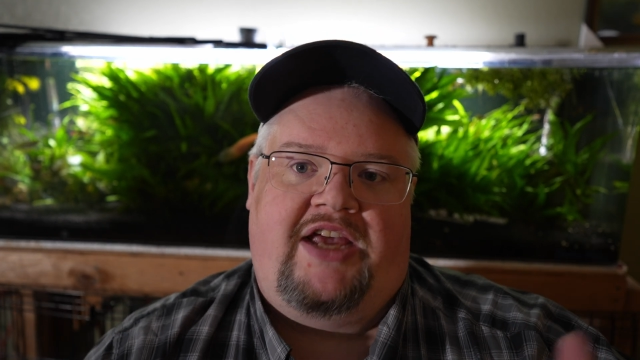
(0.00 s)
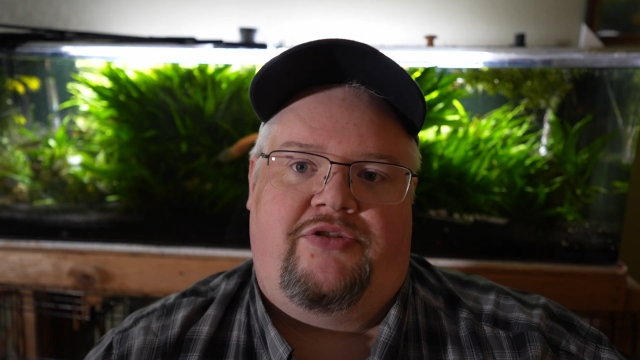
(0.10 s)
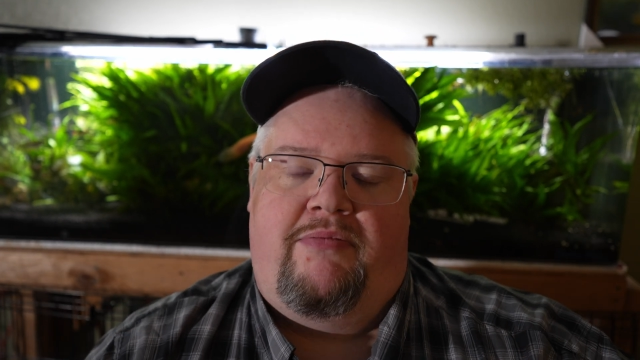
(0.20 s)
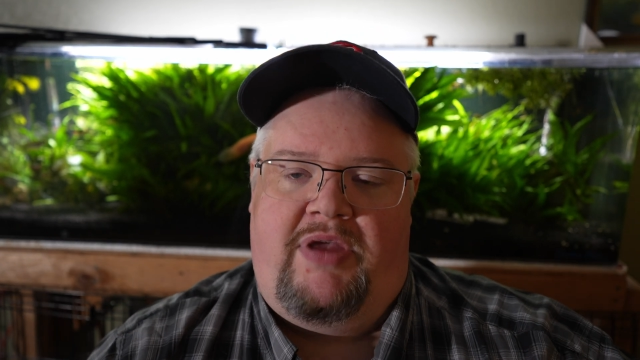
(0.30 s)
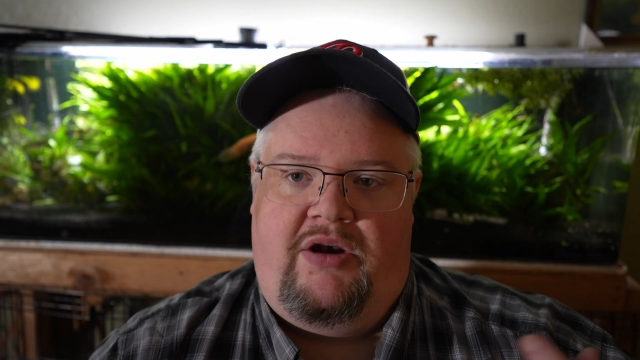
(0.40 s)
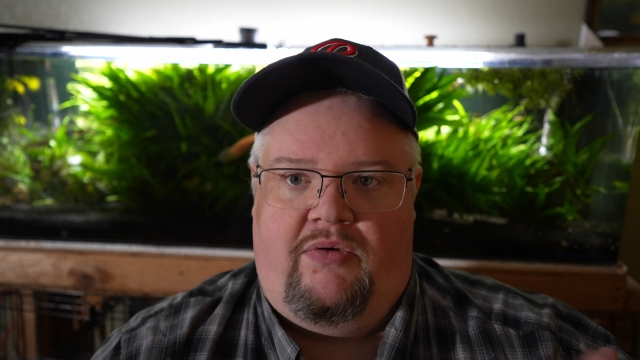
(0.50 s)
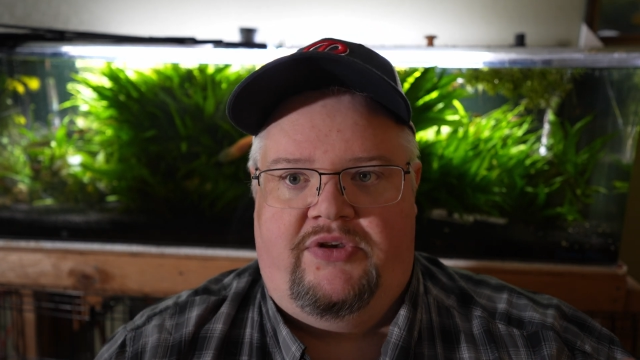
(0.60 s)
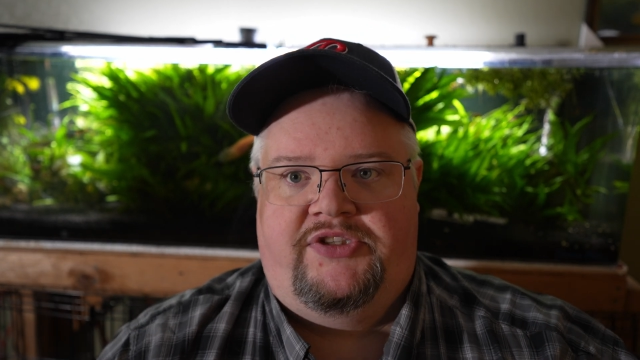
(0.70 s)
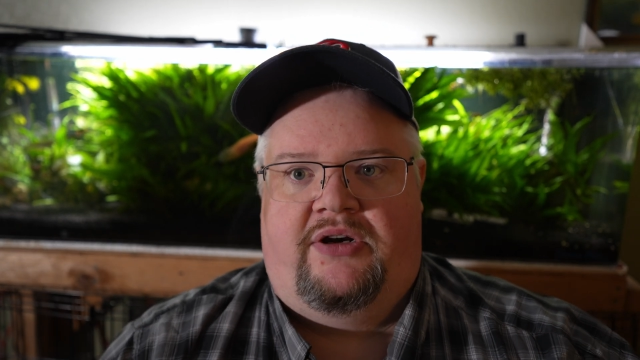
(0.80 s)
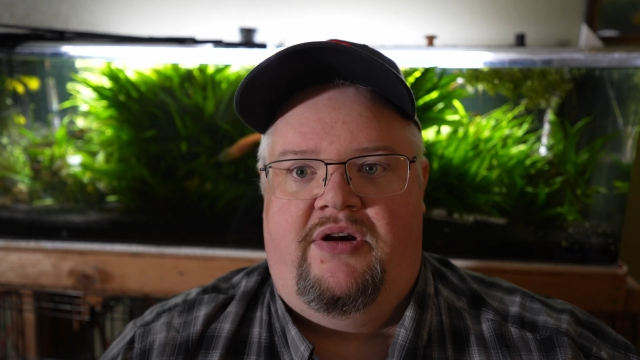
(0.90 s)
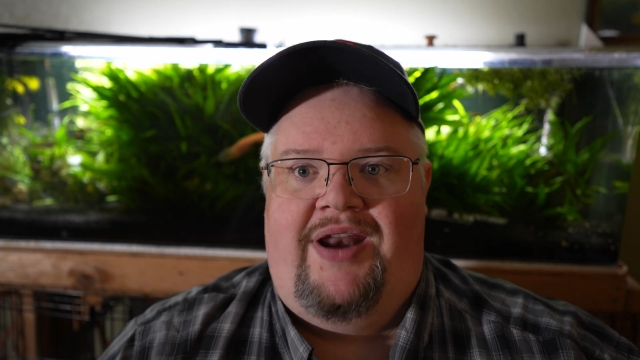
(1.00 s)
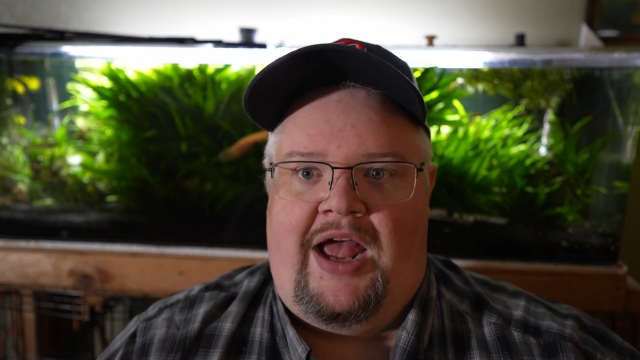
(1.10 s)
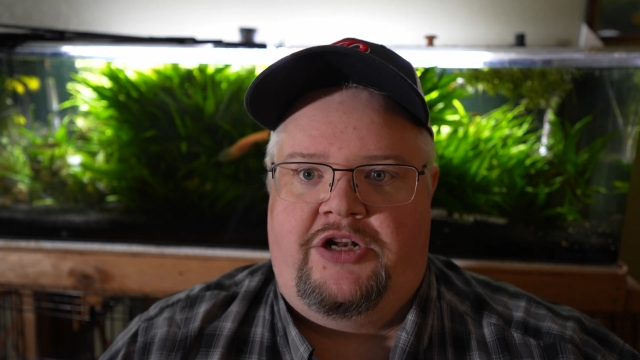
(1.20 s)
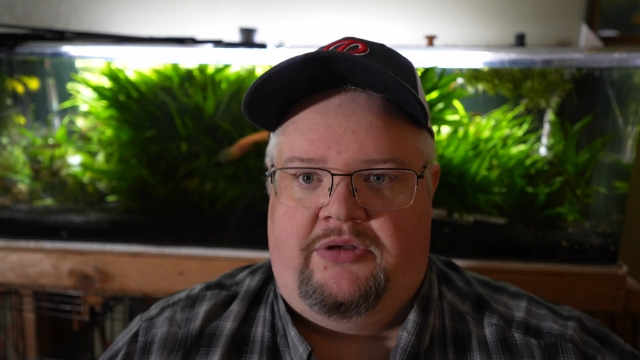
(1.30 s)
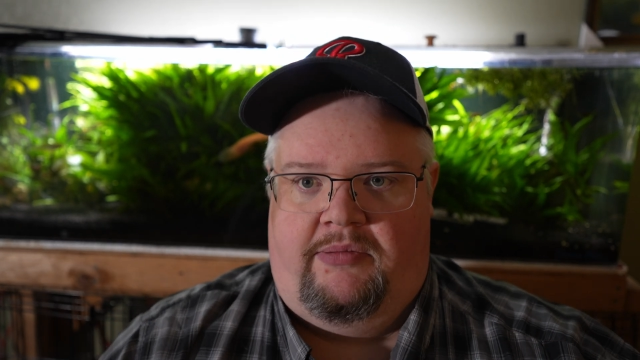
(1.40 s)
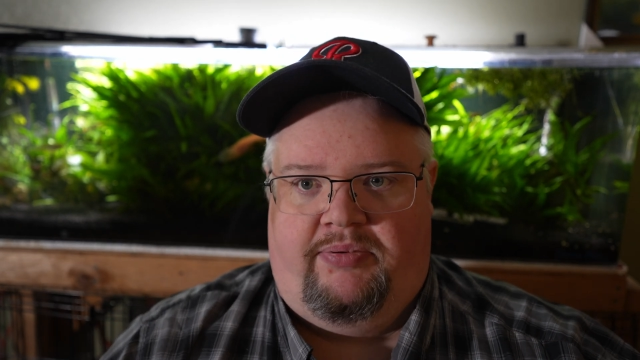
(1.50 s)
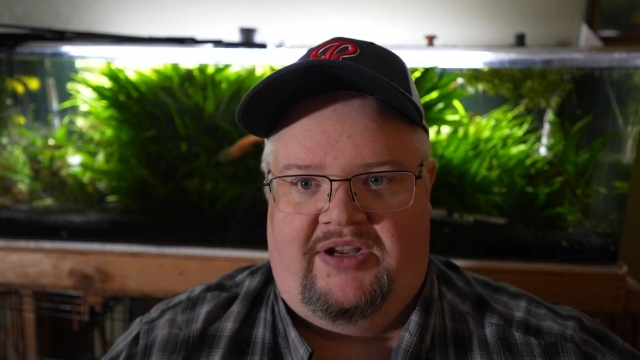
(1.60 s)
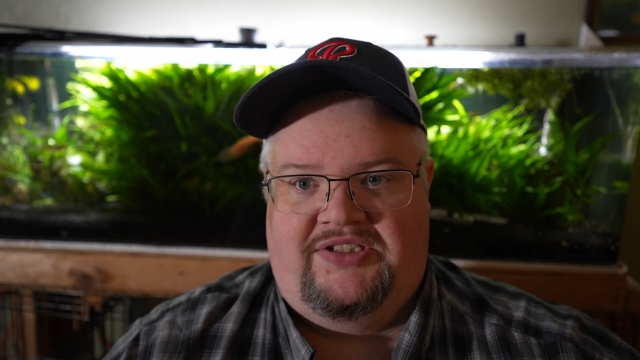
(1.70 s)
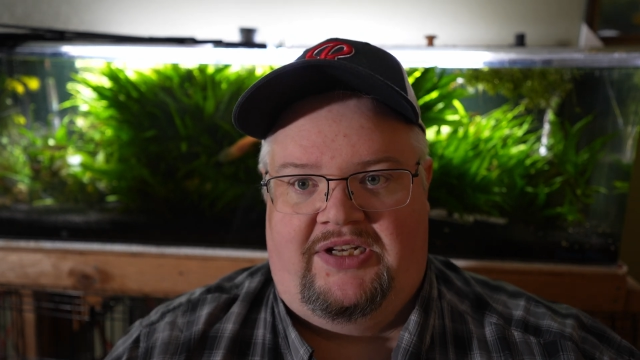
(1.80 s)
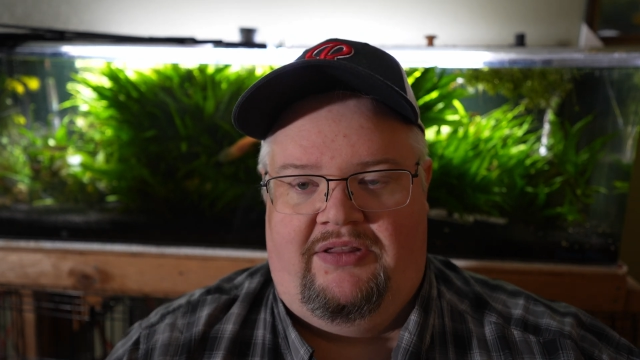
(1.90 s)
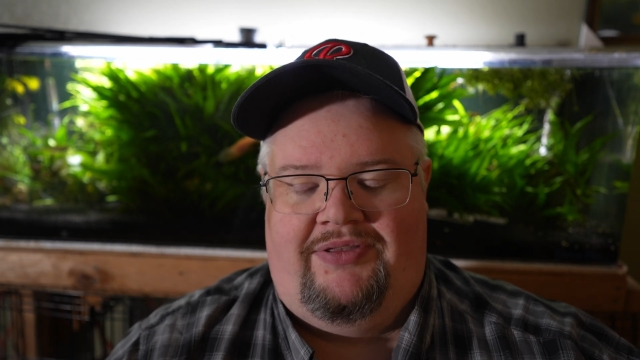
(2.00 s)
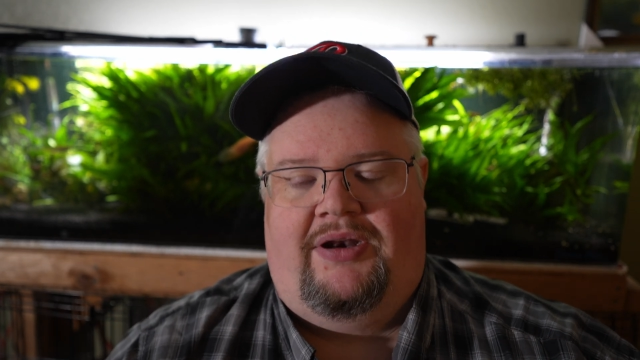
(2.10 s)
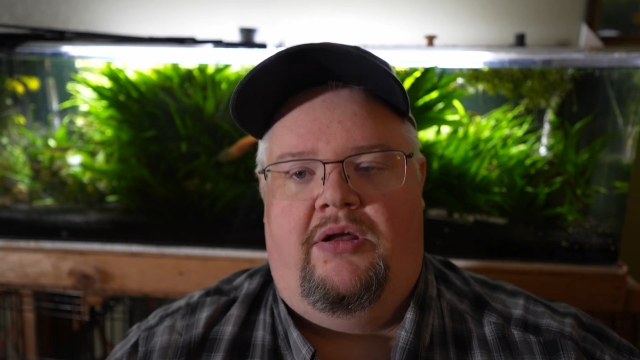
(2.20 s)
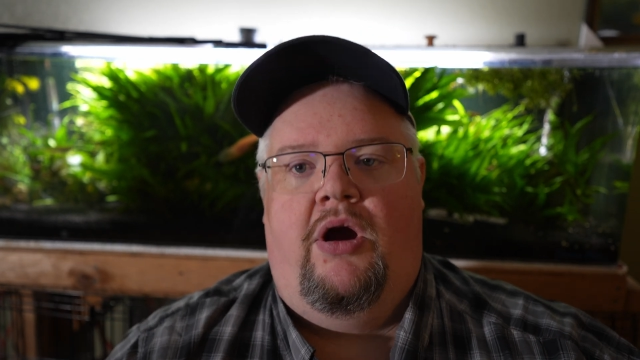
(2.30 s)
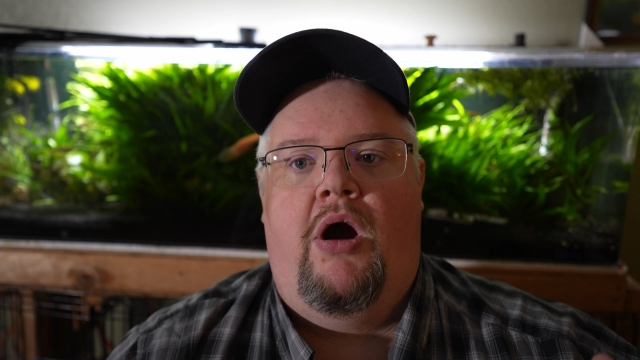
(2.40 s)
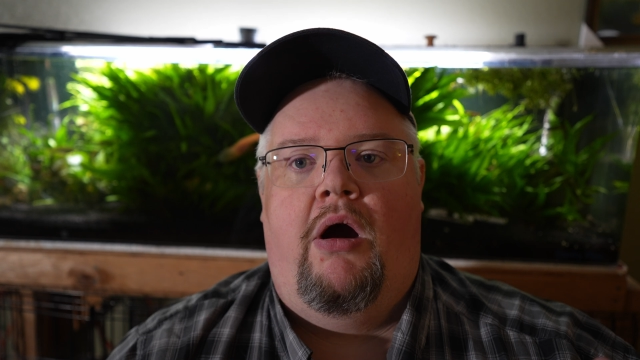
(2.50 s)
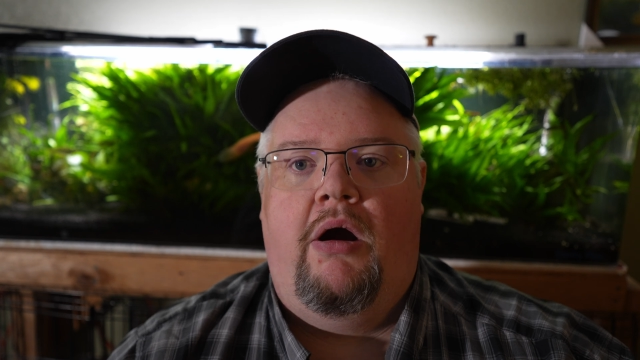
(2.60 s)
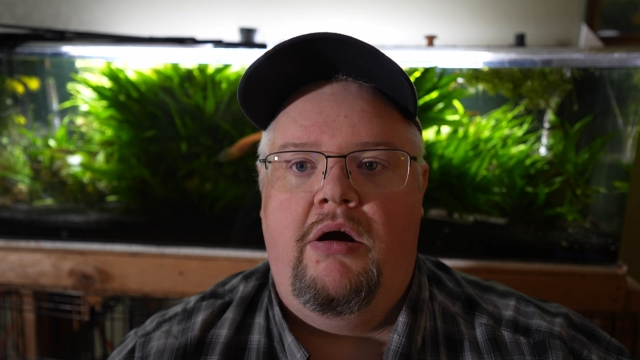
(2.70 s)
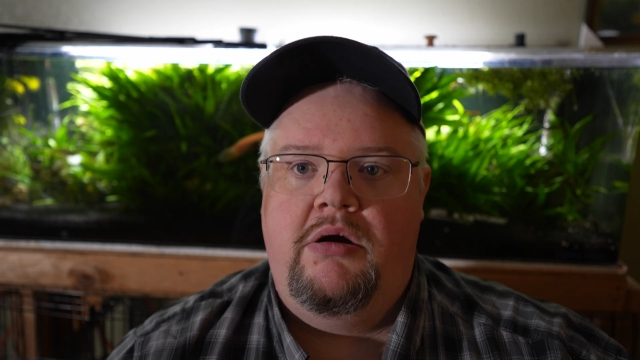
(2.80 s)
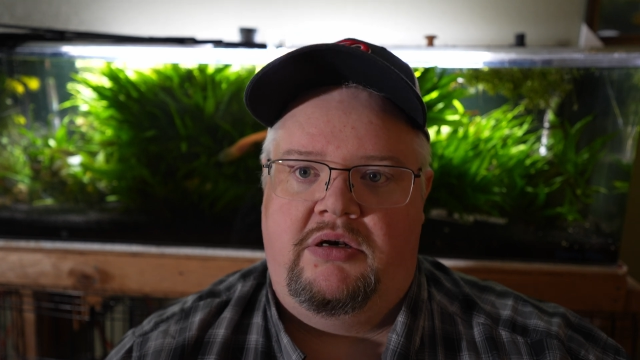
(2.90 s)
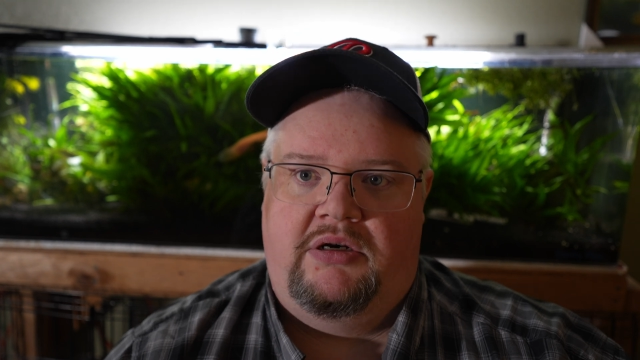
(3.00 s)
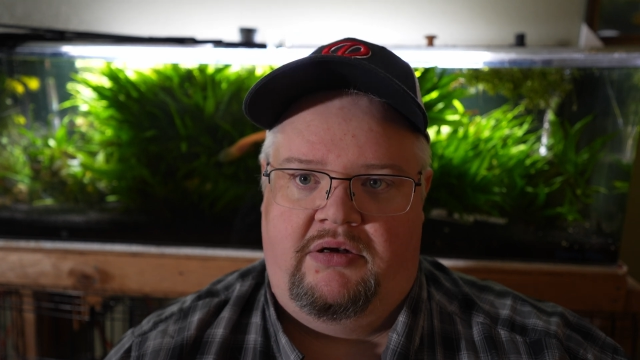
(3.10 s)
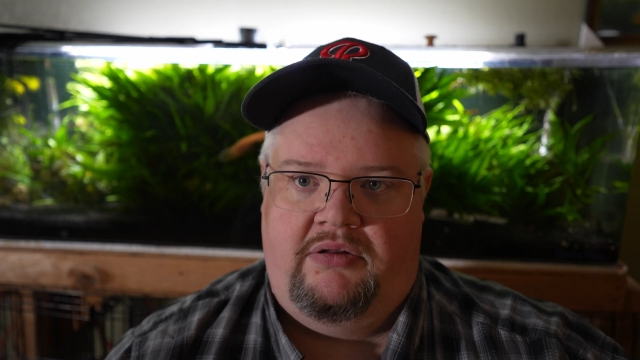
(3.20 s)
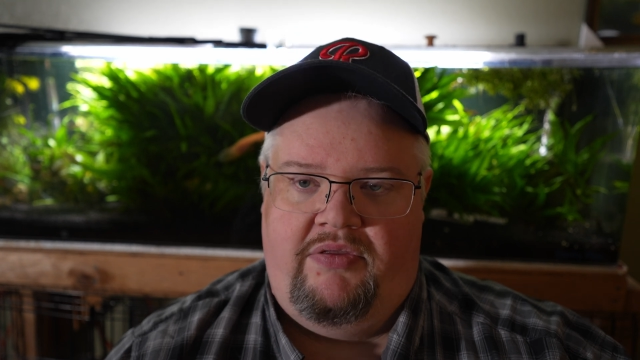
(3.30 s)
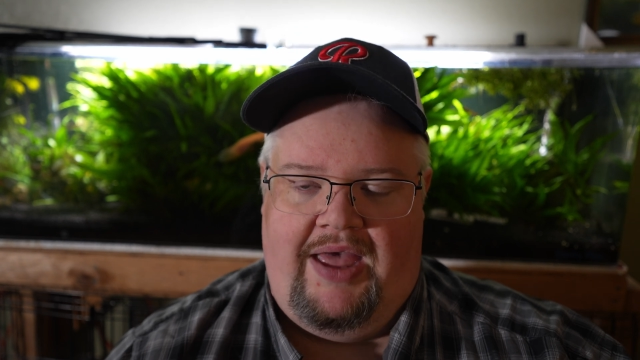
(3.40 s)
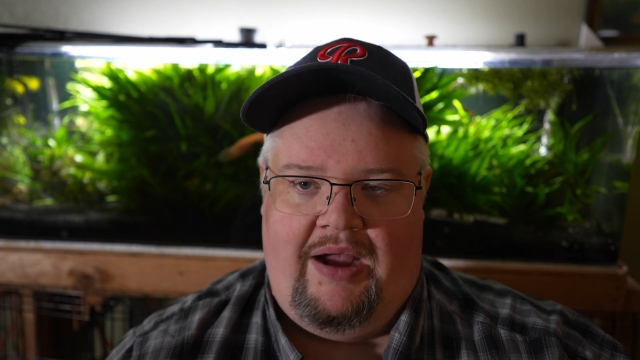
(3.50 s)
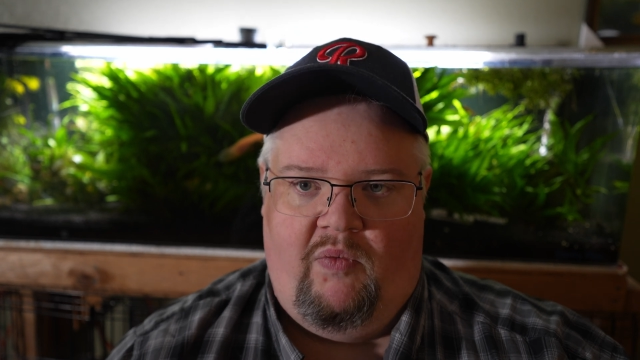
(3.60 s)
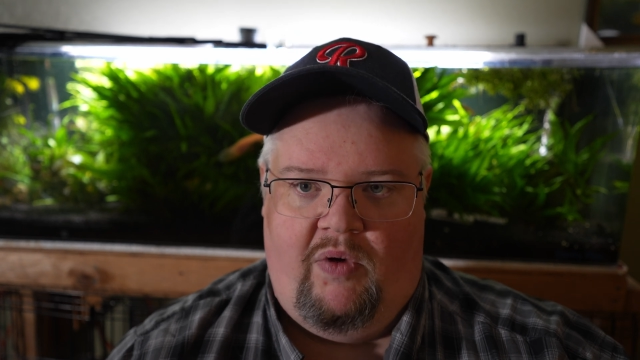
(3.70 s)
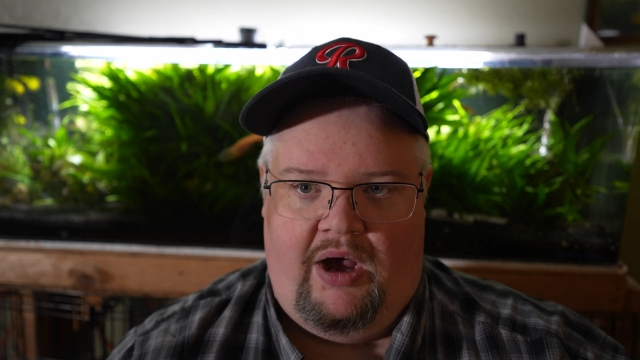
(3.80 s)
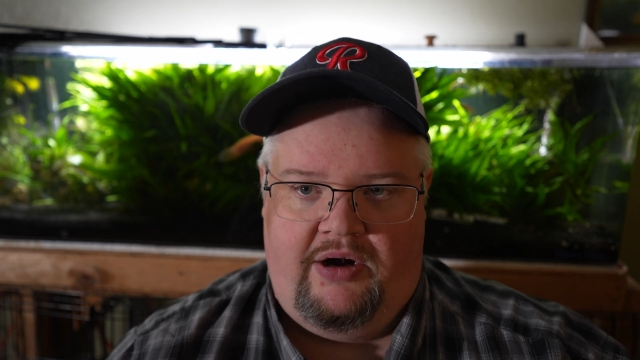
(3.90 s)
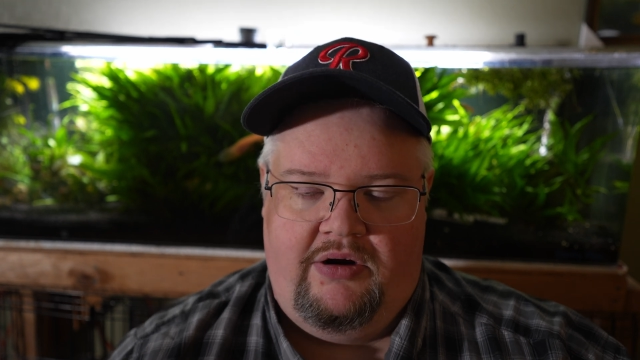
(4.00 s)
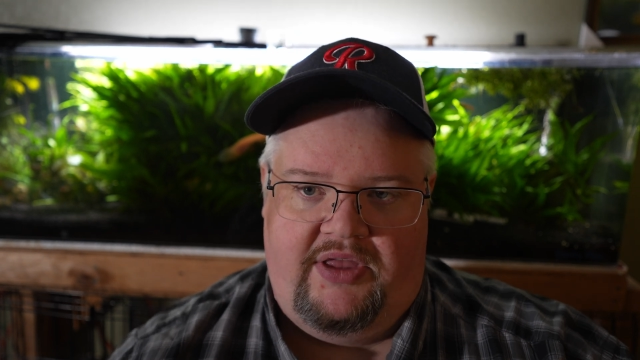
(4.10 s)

extra minerals that are naturally present that harden that water,